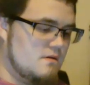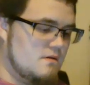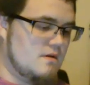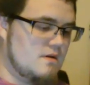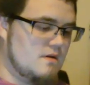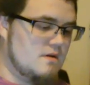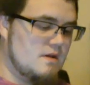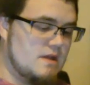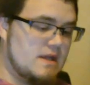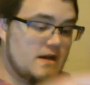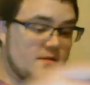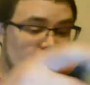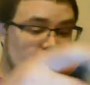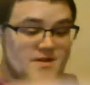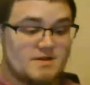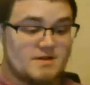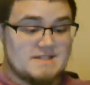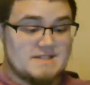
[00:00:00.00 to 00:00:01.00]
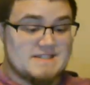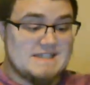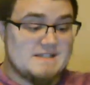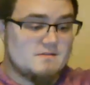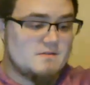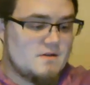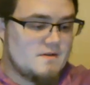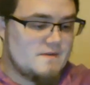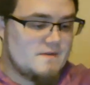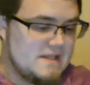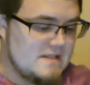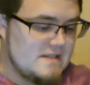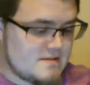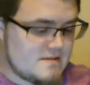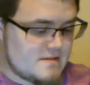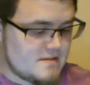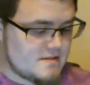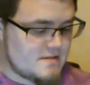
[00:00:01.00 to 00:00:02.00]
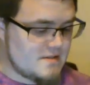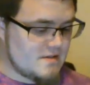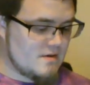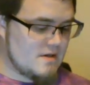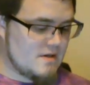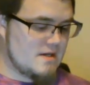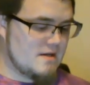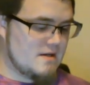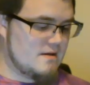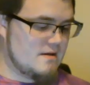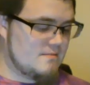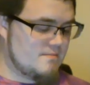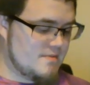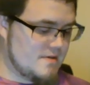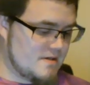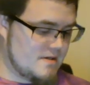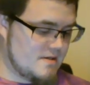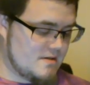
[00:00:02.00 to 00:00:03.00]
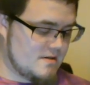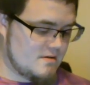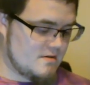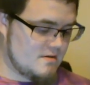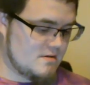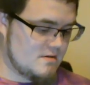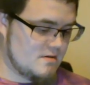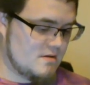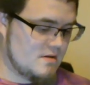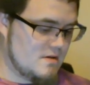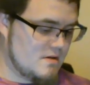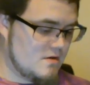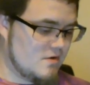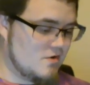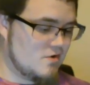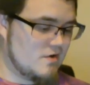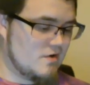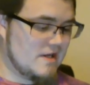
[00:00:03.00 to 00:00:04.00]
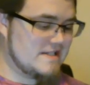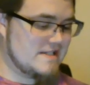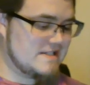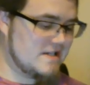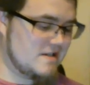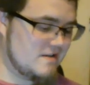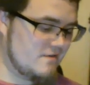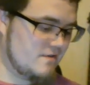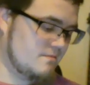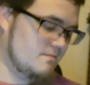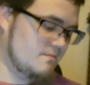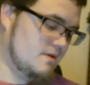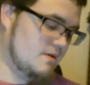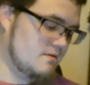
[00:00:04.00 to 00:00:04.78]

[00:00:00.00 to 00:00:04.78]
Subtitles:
I got a pretty good deal on these, so I ended up ordering a ton of them.